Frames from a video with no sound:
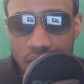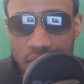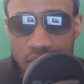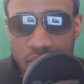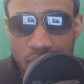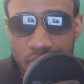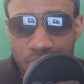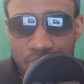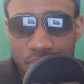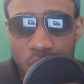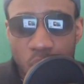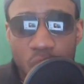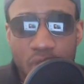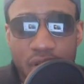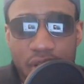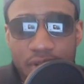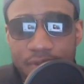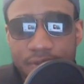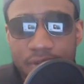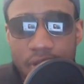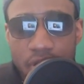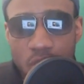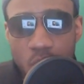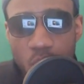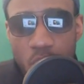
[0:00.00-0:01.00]
But what I
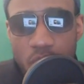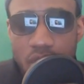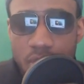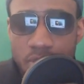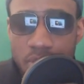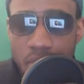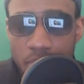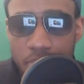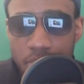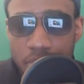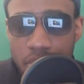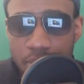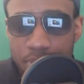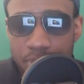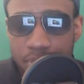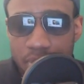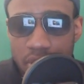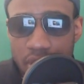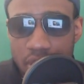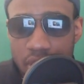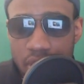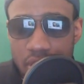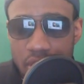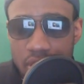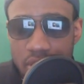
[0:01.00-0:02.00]
find weird about people
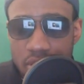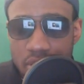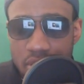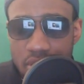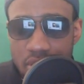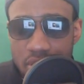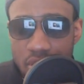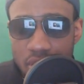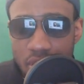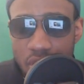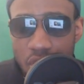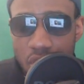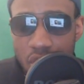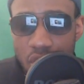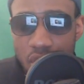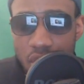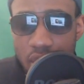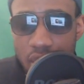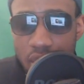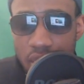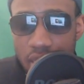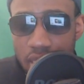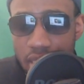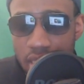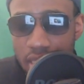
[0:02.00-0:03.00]
is
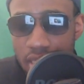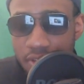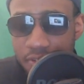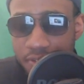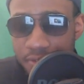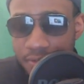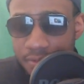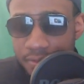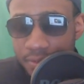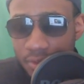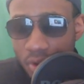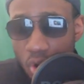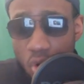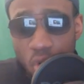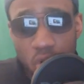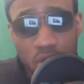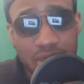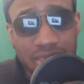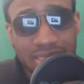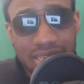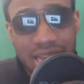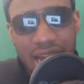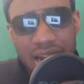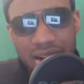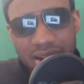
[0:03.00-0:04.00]
if
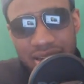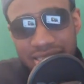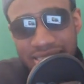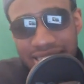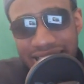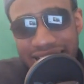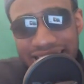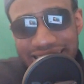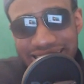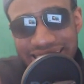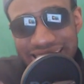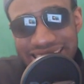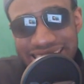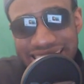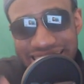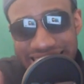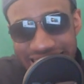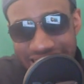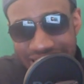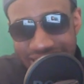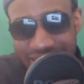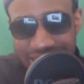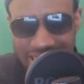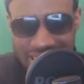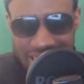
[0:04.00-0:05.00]
others aren't as
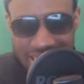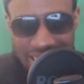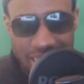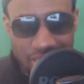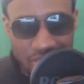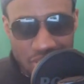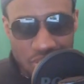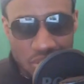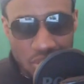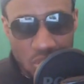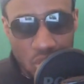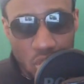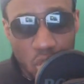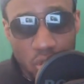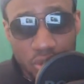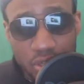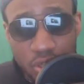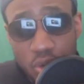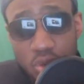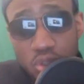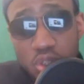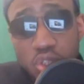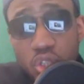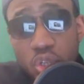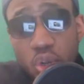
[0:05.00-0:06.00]
excited as you or they
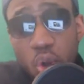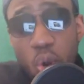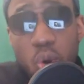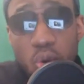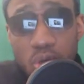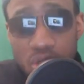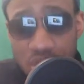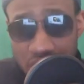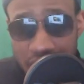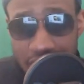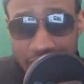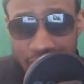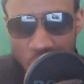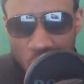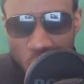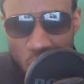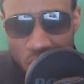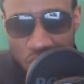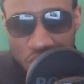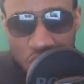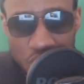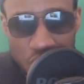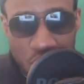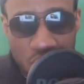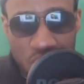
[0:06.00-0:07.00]
don't co sign
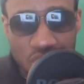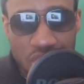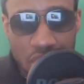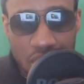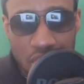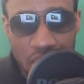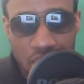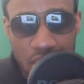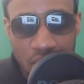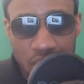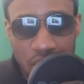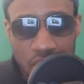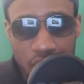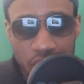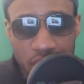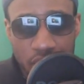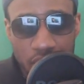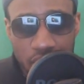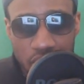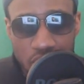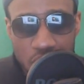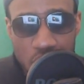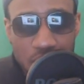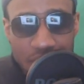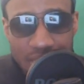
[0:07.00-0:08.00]
what you think,
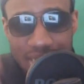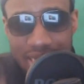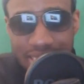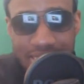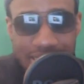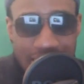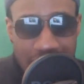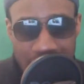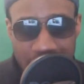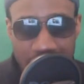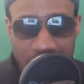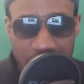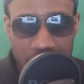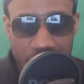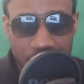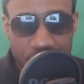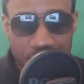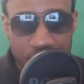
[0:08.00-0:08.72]
you then attack them.